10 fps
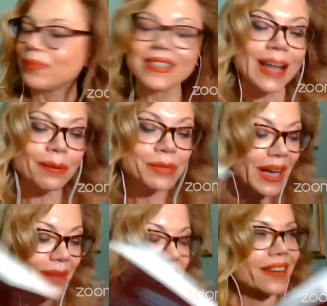
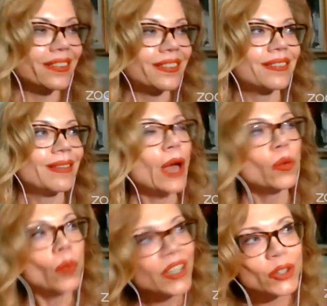Sometimes I
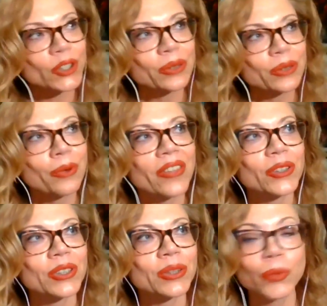wonder
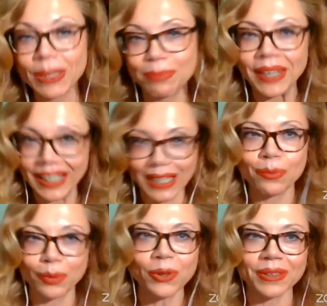whether we pick a
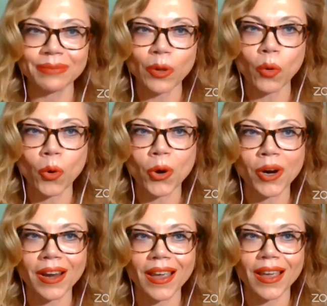book
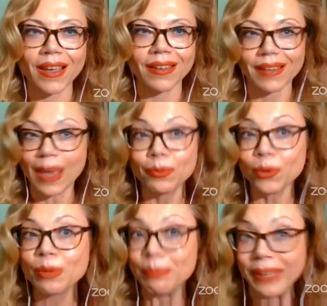or a
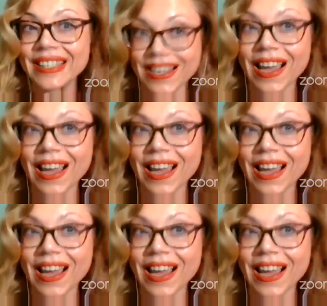book picks